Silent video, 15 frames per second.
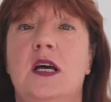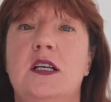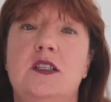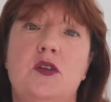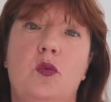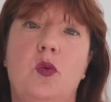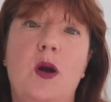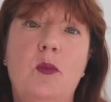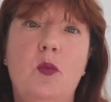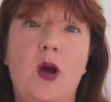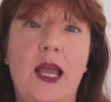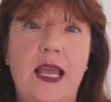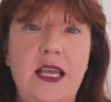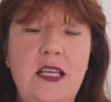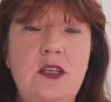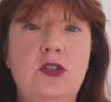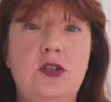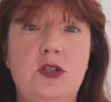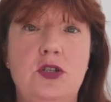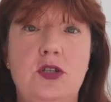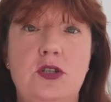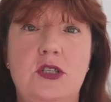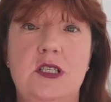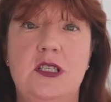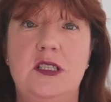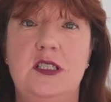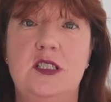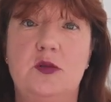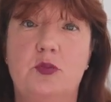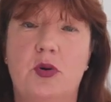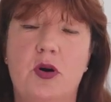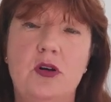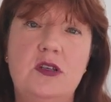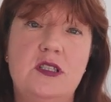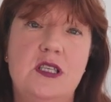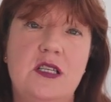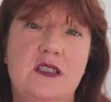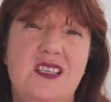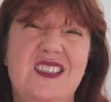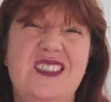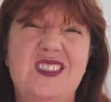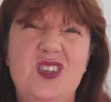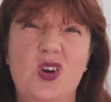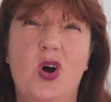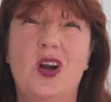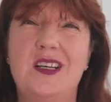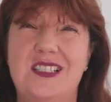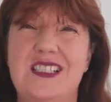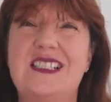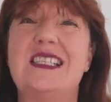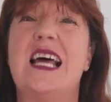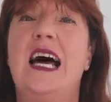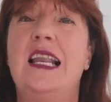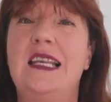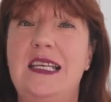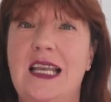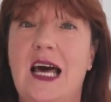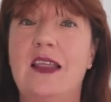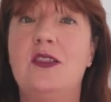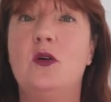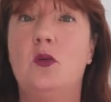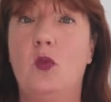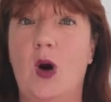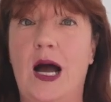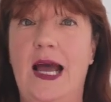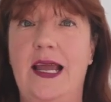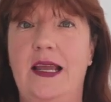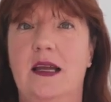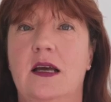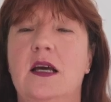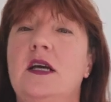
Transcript: So when we're introducing this process, it's not just another way